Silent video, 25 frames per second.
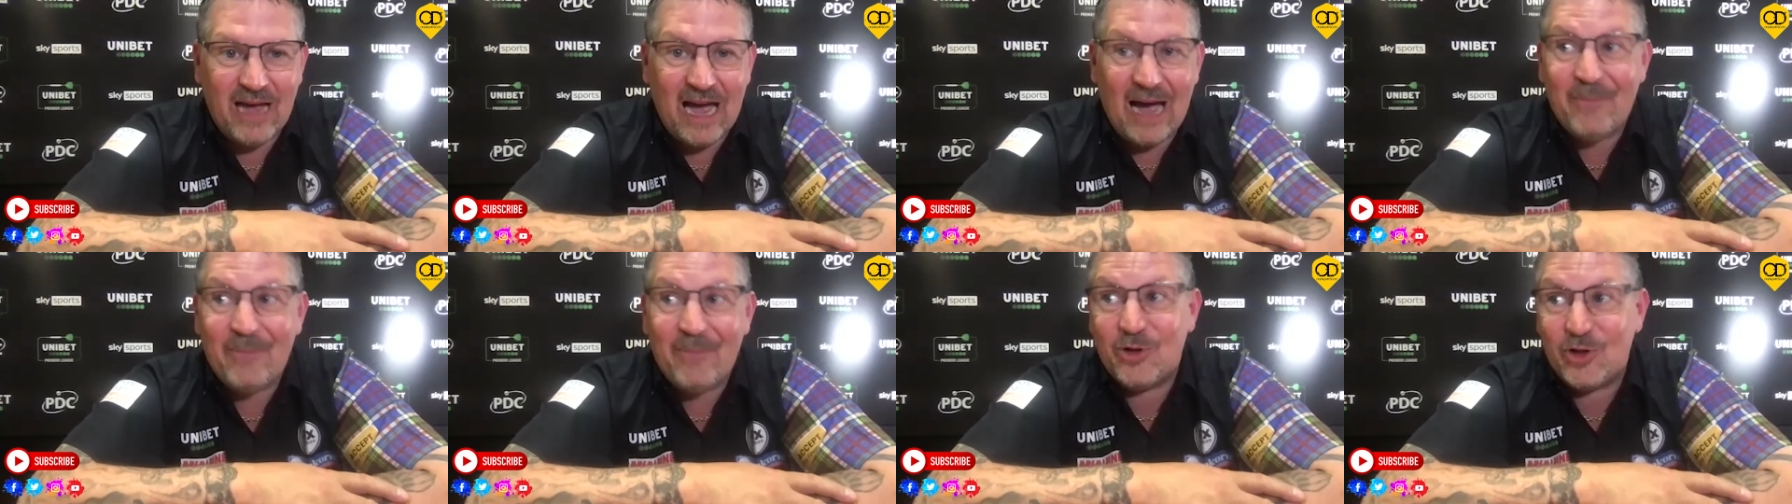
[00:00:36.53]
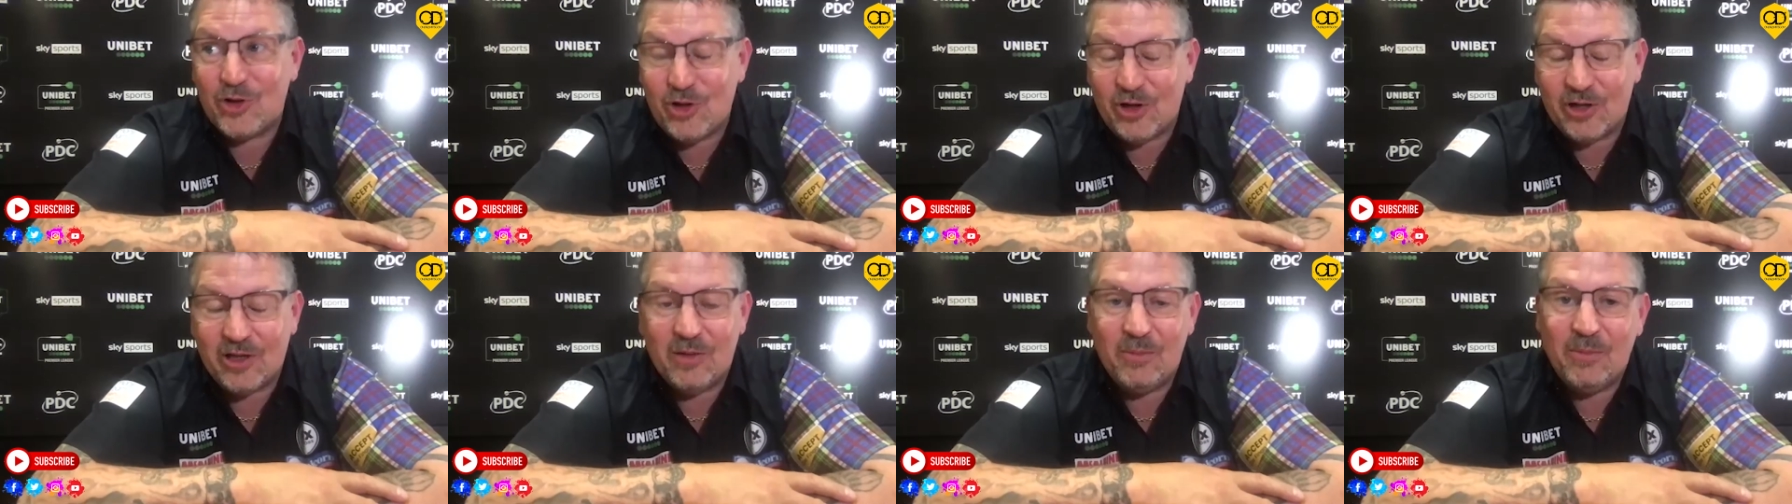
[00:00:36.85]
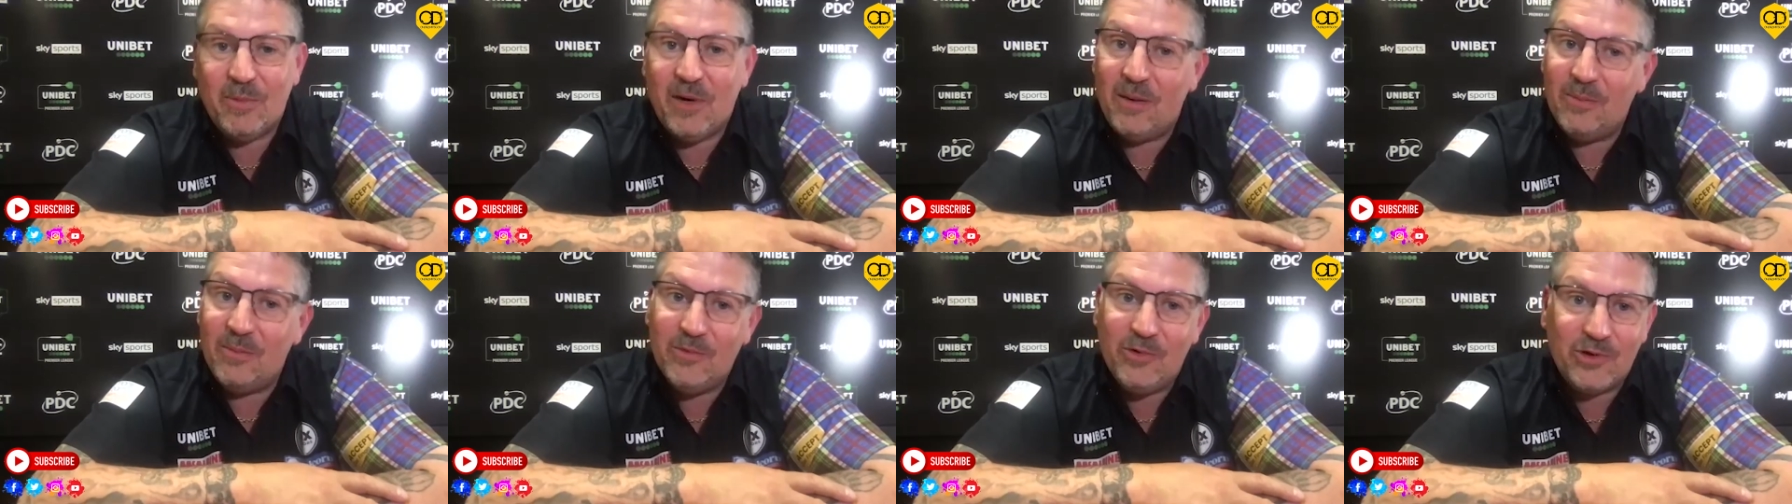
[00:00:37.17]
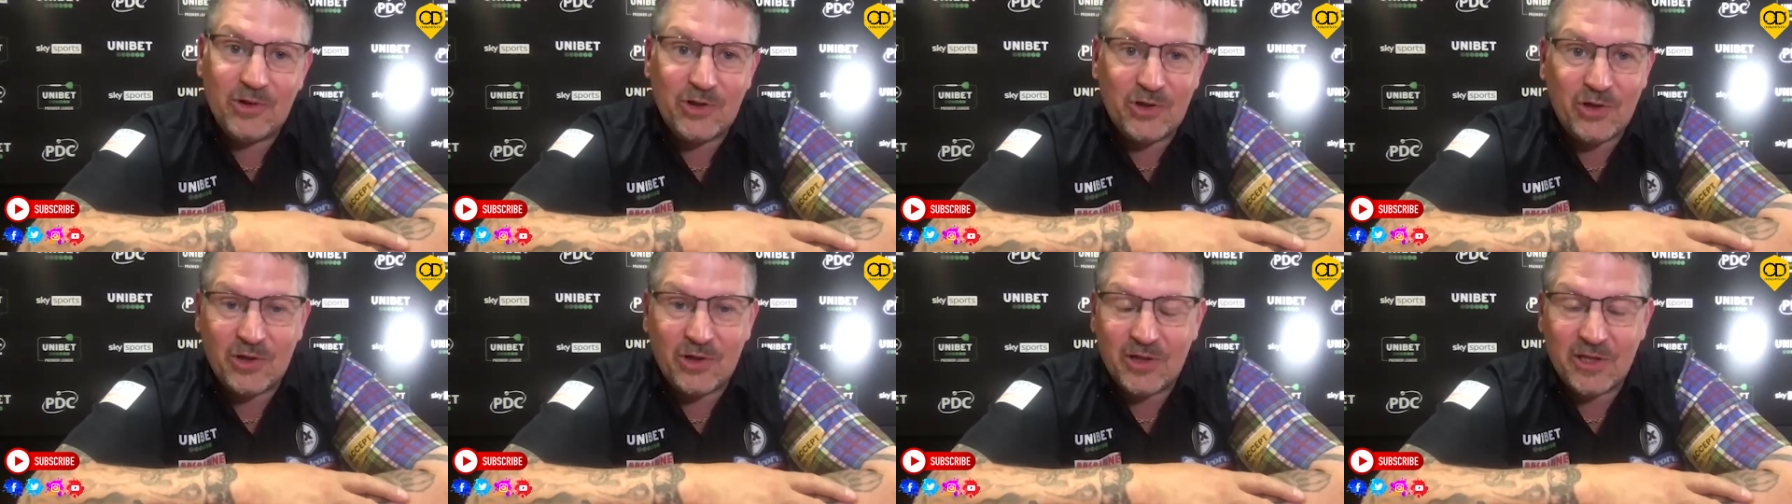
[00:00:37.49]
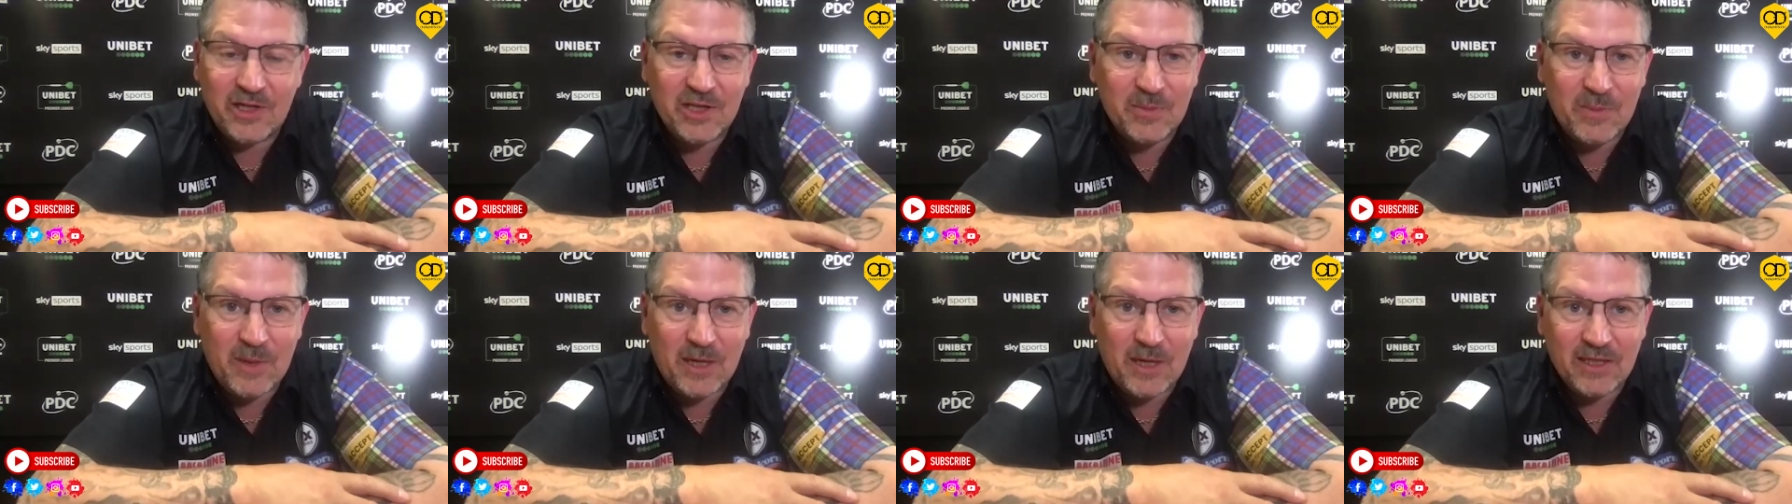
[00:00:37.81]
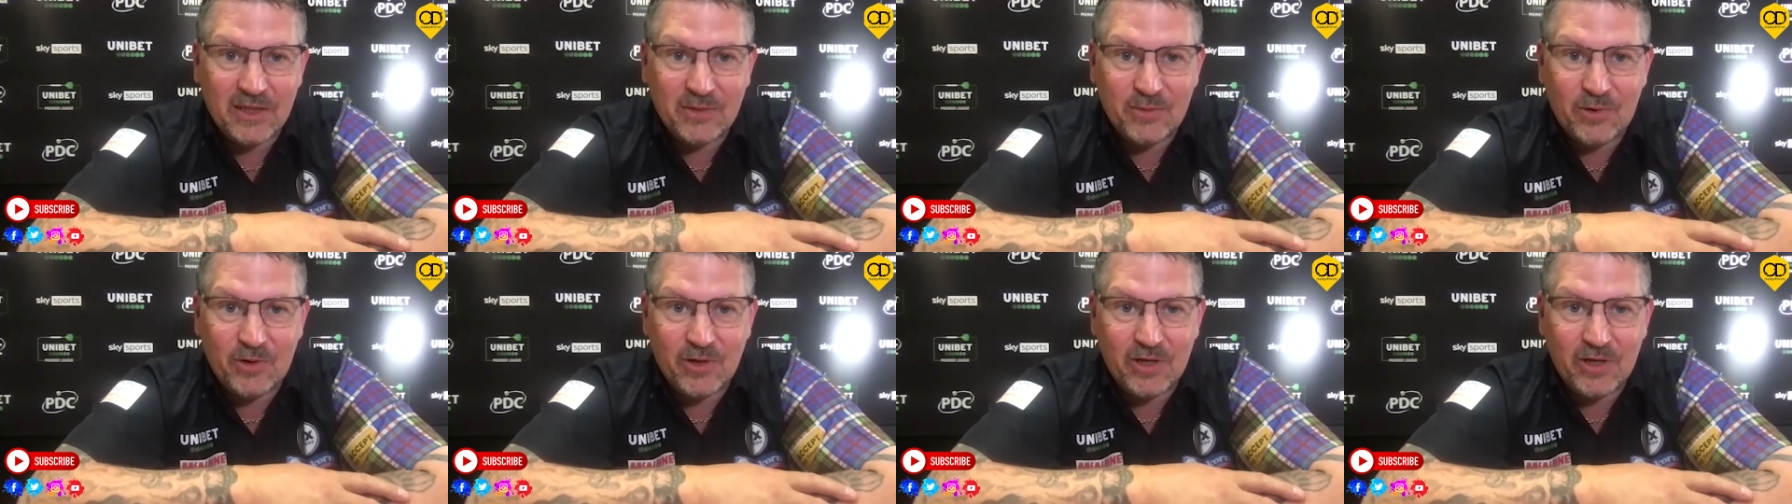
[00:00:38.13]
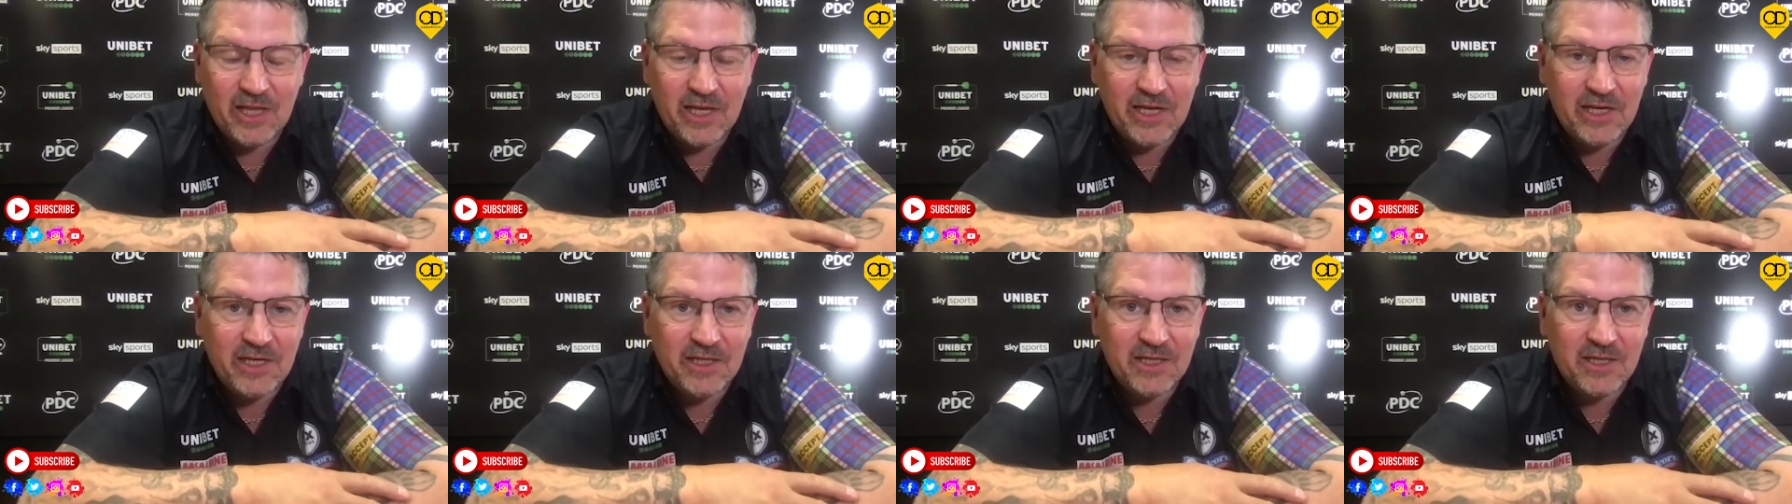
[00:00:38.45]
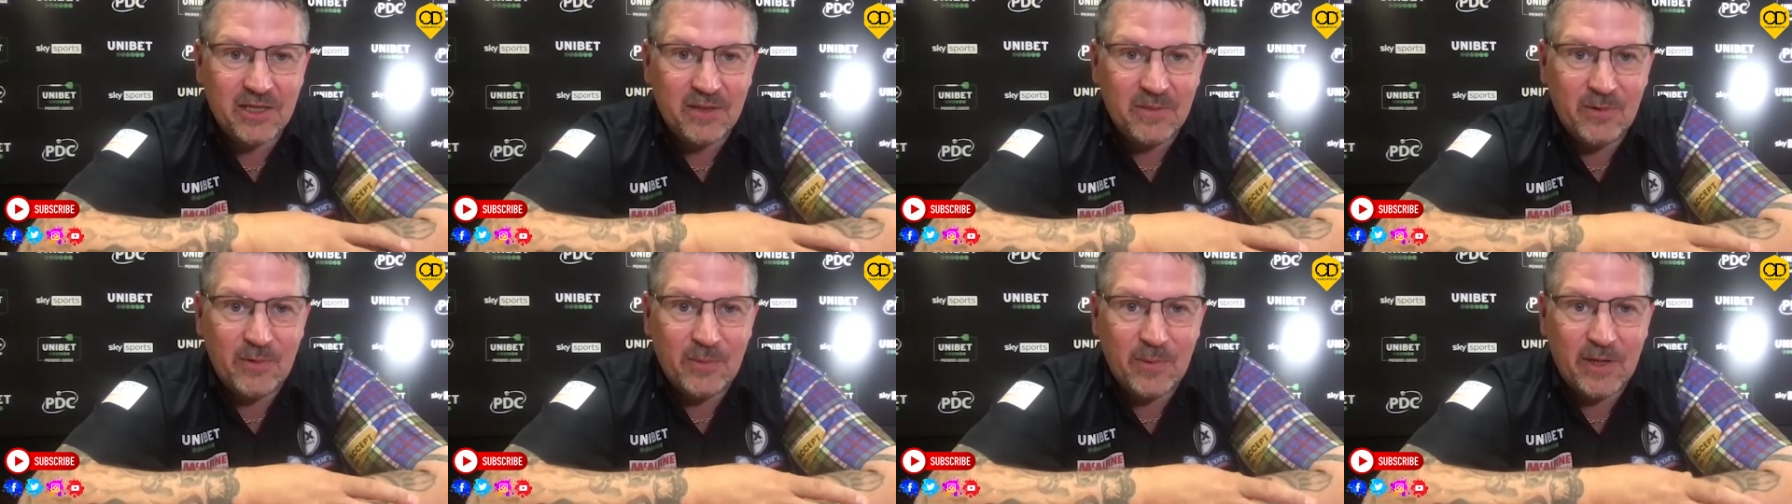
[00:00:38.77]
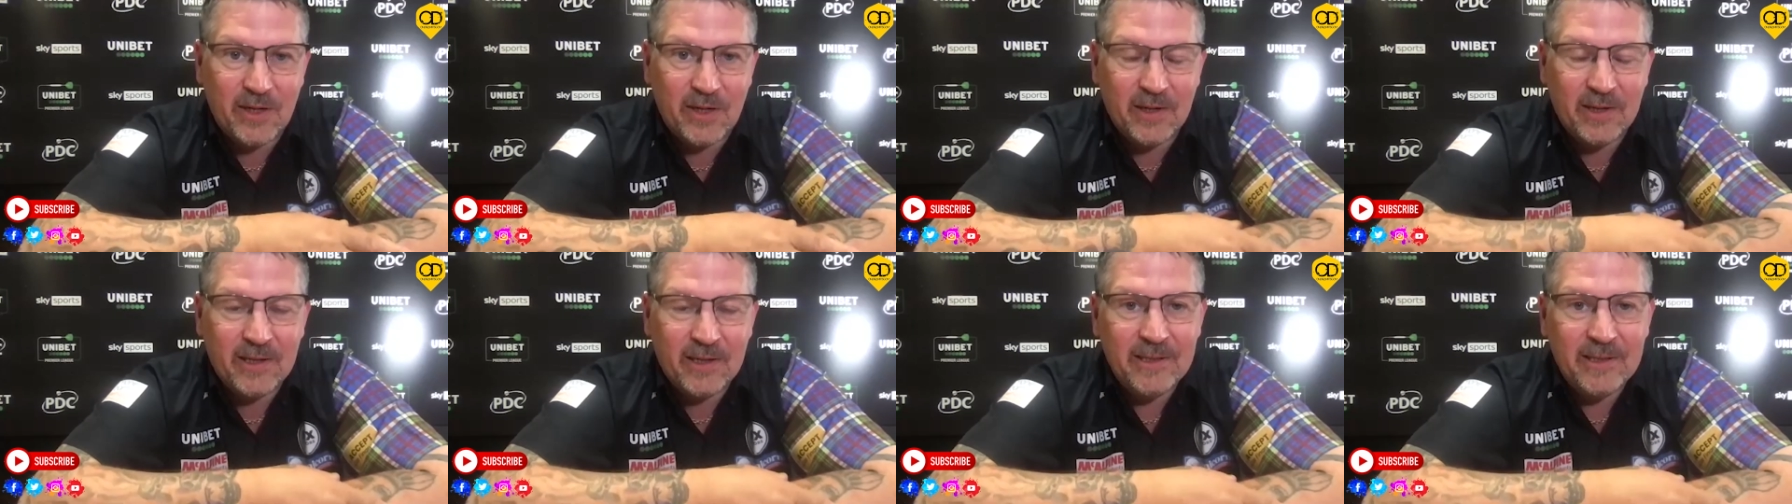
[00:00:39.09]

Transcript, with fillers: I'm struggling, but I'm not struggling as bad as what Glenn is at the moment.